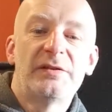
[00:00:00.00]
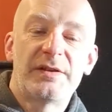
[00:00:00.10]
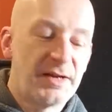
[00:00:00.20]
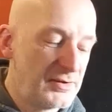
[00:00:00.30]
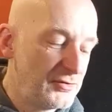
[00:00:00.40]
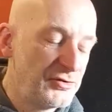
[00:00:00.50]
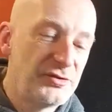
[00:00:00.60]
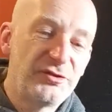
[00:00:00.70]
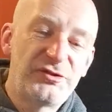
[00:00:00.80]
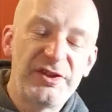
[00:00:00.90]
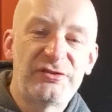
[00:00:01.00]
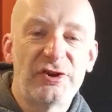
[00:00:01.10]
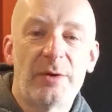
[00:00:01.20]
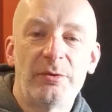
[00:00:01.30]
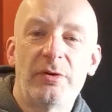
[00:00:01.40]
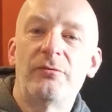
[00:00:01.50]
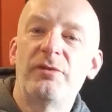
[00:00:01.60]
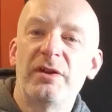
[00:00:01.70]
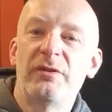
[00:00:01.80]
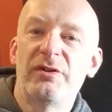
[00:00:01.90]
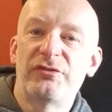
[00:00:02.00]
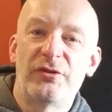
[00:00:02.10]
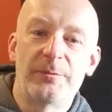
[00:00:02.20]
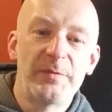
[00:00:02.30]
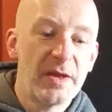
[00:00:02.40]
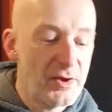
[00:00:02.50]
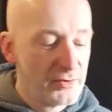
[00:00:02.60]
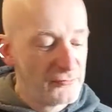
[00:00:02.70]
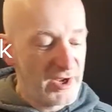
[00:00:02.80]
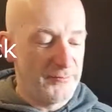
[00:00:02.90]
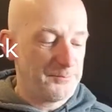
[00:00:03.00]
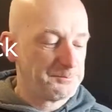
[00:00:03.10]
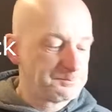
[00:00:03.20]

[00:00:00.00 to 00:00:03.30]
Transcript: to that C sharp note, really, really strong. Right,